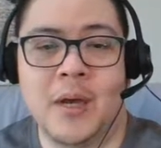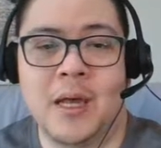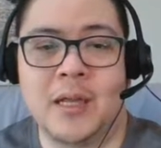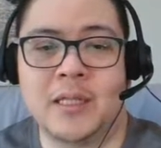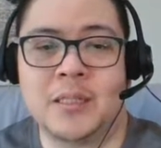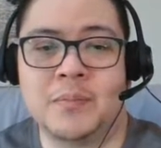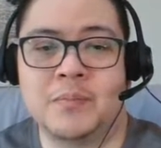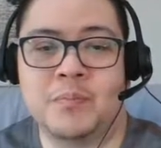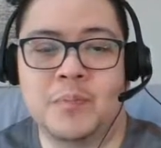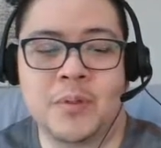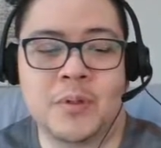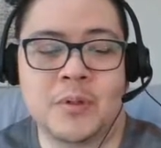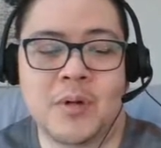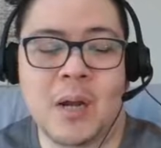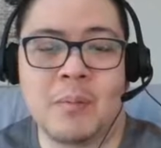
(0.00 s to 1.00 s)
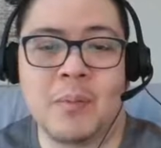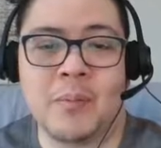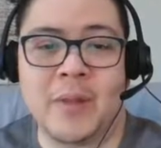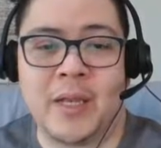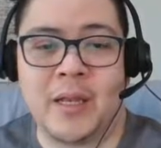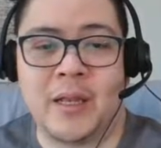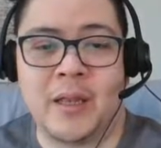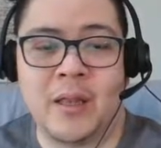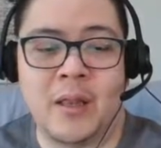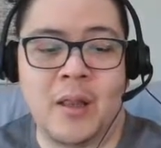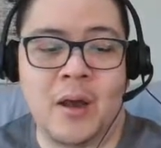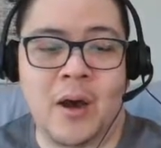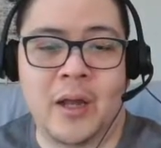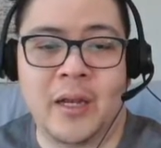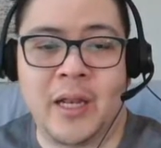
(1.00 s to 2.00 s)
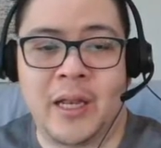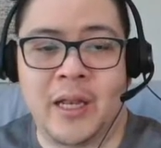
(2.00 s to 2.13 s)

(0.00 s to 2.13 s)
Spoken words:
it's probably not an